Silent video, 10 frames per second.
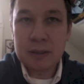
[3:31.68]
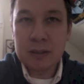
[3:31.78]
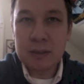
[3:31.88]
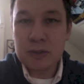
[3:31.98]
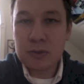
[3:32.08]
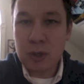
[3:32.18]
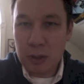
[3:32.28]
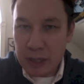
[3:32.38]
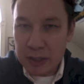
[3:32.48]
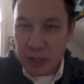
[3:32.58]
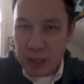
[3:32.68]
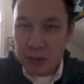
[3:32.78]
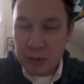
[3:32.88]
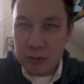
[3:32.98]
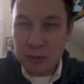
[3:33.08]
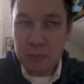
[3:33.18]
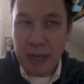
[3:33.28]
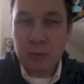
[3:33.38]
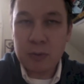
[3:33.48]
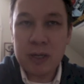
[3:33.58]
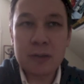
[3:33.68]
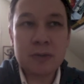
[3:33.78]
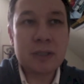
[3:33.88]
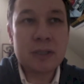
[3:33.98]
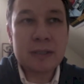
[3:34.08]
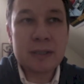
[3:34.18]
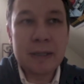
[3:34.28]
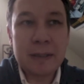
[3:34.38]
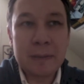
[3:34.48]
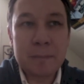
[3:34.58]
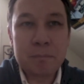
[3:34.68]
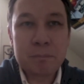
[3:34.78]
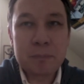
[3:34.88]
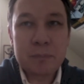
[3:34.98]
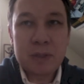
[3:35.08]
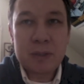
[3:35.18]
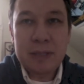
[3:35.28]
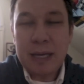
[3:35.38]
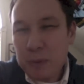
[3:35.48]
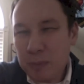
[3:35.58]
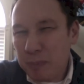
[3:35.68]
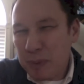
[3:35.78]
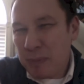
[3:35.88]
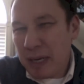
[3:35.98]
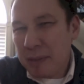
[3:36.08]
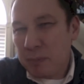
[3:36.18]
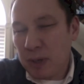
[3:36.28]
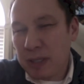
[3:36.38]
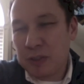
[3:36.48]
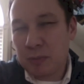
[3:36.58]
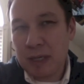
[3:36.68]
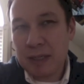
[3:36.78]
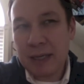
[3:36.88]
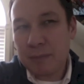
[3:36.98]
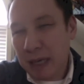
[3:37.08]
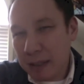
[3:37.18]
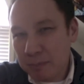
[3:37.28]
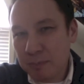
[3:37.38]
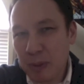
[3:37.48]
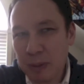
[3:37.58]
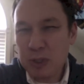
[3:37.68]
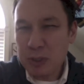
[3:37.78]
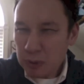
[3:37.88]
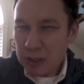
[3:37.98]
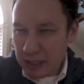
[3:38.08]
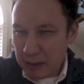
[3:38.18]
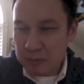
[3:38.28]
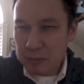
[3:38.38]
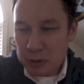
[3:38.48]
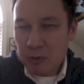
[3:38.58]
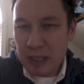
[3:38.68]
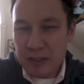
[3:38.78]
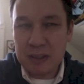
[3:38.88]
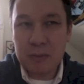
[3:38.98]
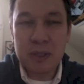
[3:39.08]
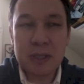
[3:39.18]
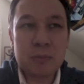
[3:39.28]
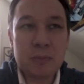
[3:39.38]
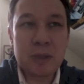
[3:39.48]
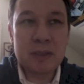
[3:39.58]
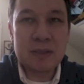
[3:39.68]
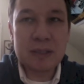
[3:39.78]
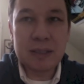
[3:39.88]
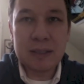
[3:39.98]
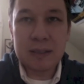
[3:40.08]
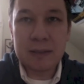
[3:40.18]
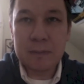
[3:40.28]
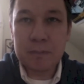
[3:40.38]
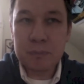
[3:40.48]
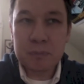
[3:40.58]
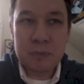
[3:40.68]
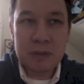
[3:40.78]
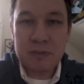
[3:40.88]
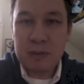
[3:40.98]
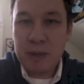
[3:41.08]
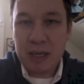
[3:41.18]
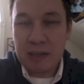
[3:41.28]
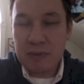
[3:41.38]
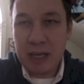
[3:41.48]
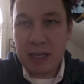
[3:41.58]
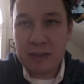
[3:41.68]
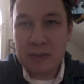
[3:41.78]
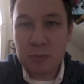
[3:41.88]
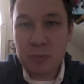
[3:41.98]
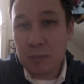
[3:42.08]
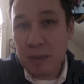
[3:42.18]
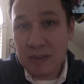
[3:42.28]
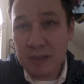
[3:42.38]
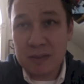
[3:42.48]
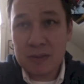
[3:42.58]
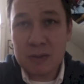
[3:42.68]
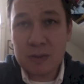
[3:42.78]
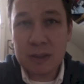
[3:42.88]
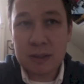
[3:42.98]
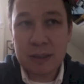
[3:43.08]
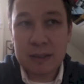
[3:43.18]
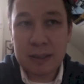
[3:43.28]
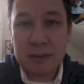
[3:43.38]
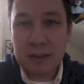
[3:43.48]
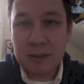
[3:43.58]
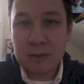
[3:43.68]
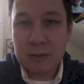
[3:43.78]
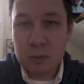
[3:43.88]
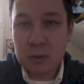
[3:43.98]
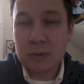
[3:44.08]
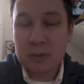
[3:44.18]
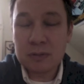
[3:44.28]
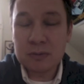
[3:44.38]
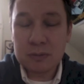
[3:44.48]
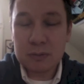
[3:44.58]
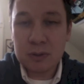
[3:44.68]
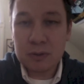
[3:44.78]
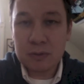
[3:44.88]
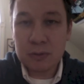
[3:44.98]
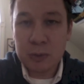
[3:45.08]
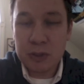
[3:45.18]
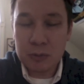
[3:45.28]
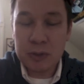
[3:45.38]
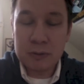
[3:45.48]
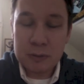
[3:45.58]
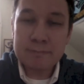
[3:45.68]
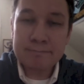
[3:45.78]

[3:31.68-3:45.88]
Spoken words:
stronger educational background. That would be my impression. I'm generalizing a bit, but the feedback I've had has been amazing. So I think the world of Norwegian readers.